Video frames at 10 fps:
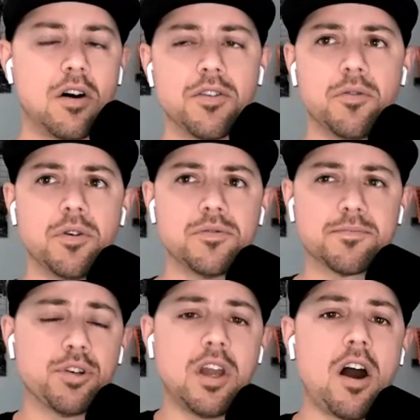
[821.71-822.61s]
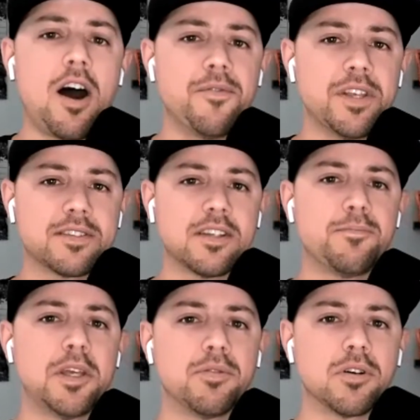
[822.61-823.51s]
although it was pretty obvious to the
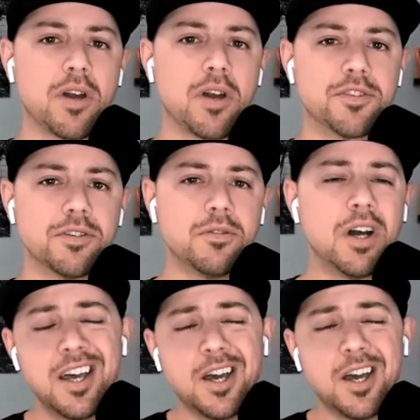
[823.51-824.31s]
people around you,